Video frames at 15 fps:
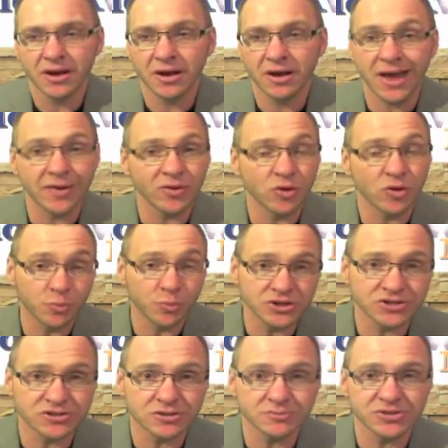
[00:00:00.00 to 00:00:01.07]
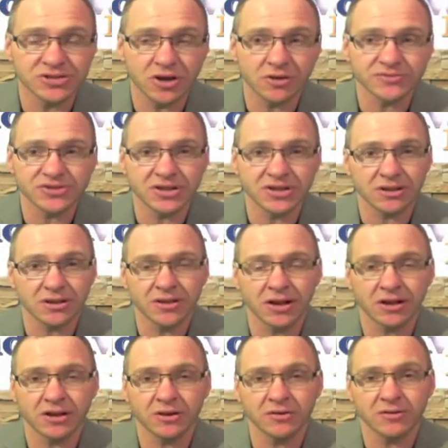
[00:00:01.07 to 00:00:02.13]
and the corporations themselves
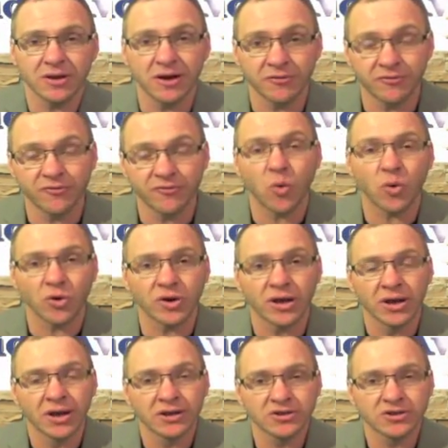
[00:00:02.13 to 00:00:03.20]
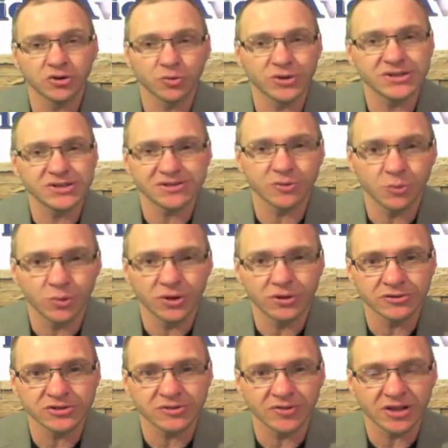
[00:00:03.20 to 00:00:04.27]
that can afford to grease the
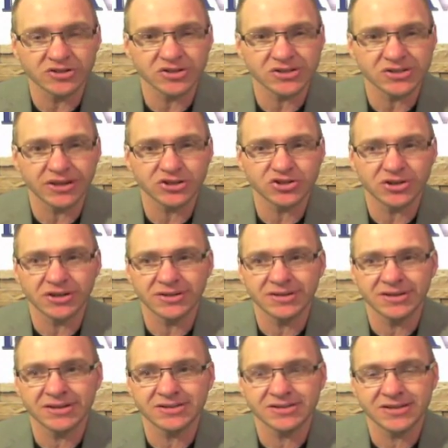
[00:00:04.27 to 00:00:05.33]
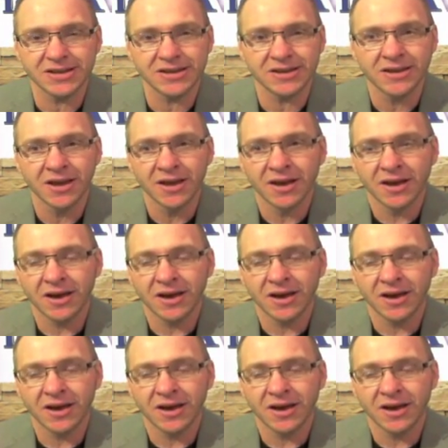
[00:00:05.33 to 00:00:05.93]
wheels of legislation in D.C.